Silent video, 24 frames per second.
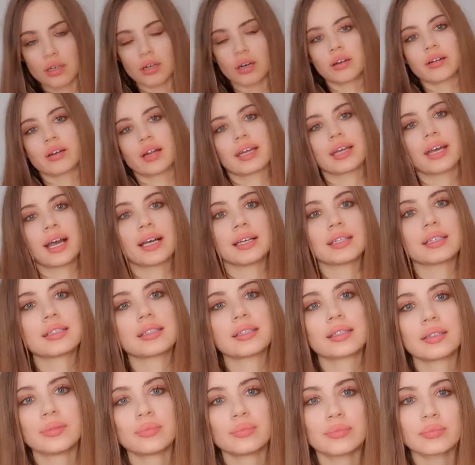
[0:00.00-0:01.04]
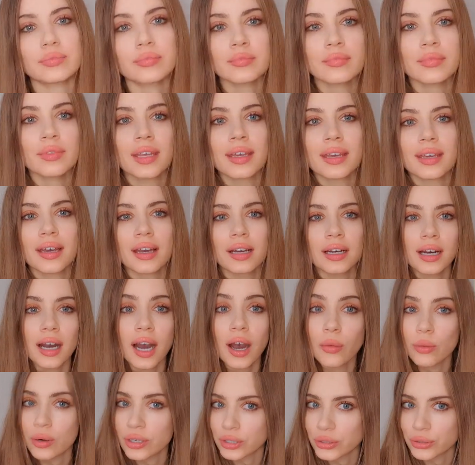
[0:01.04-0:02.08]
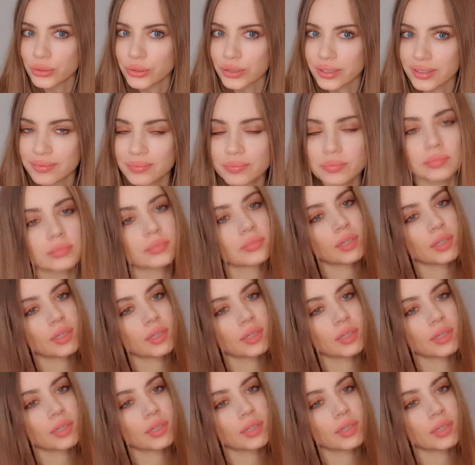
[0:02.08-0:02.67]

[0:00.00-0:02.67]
Alright guys, how are you doing?